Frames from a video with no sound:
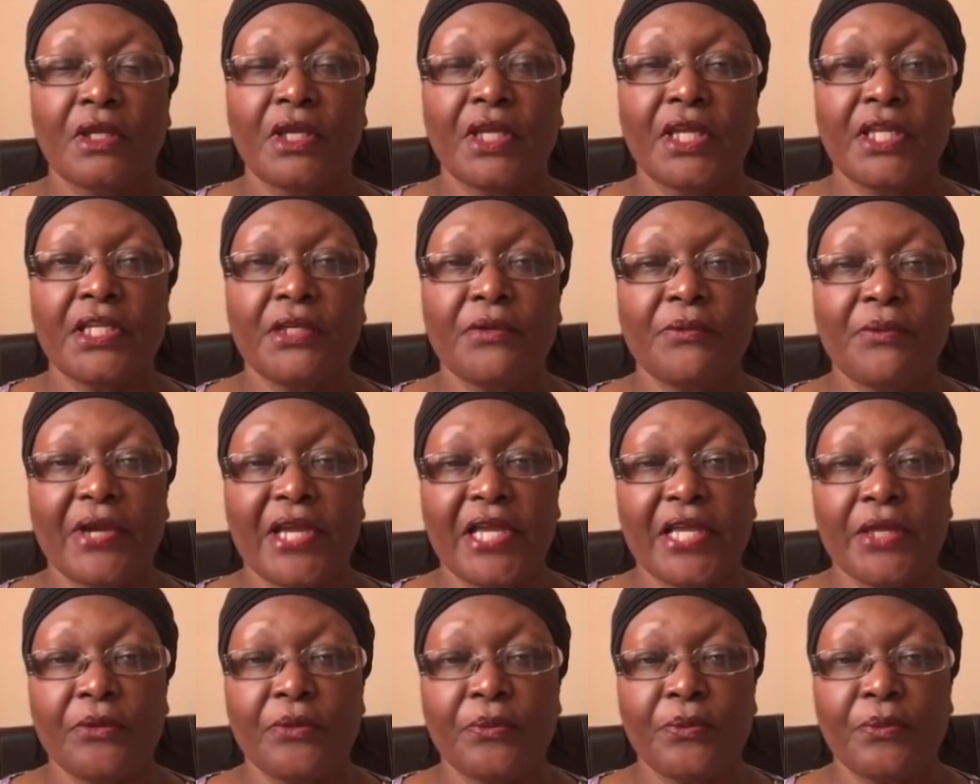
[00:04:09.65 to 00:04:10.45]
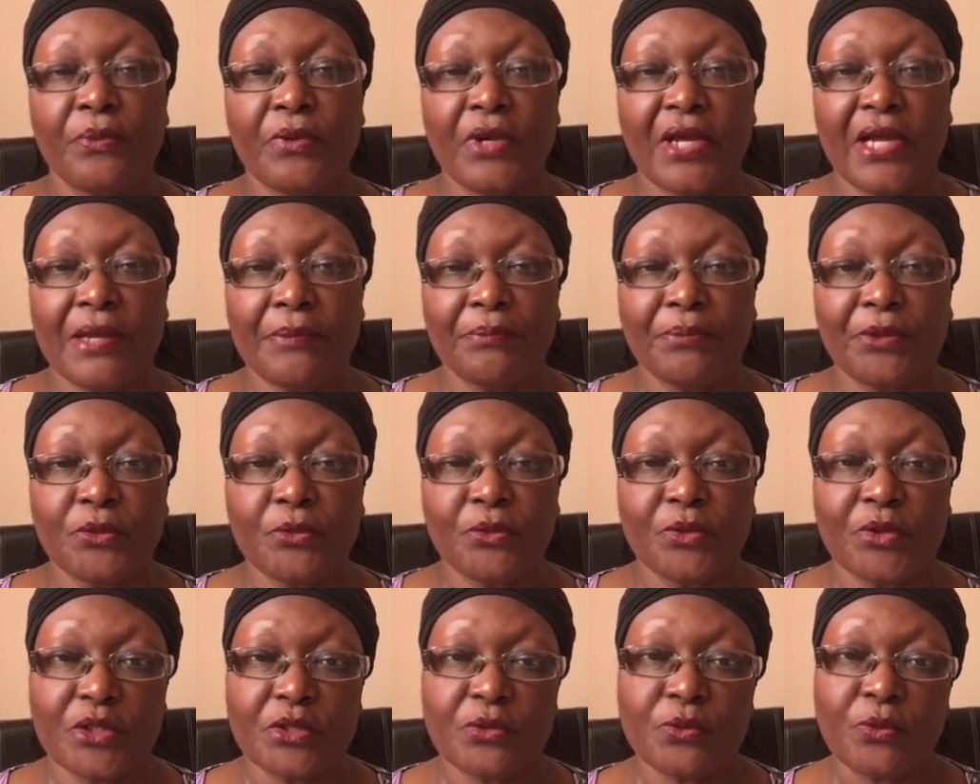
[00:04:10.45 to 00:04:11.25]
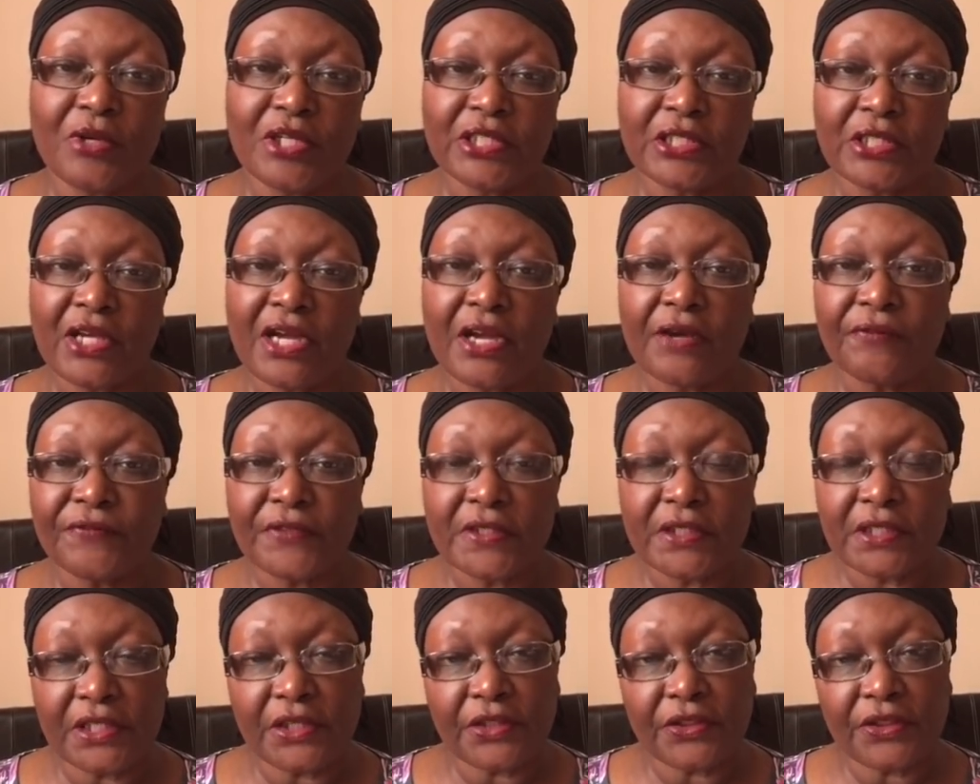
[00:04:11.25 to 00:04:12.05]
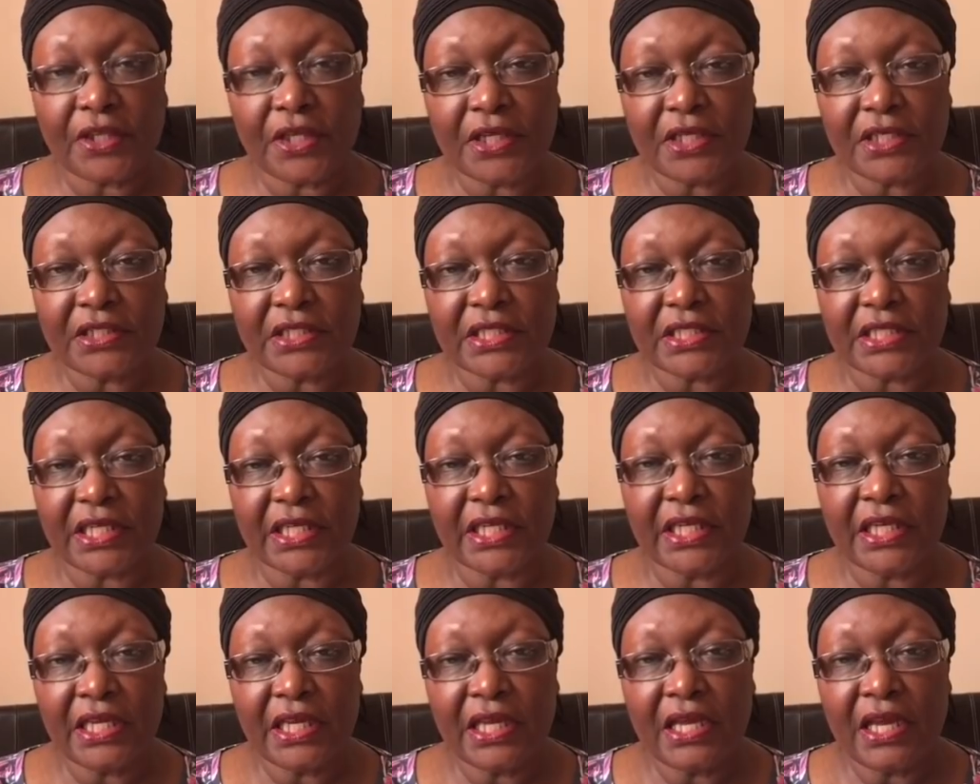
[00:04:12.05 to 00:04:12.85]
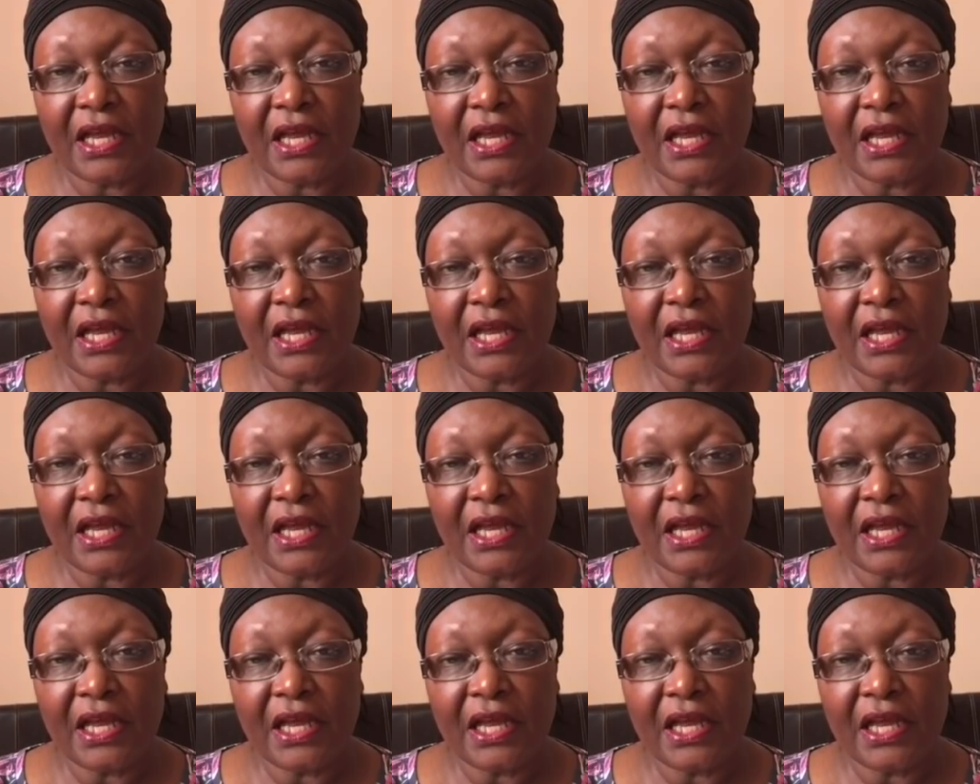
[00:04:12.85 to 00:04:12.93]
Anyway, what happened was after the third day,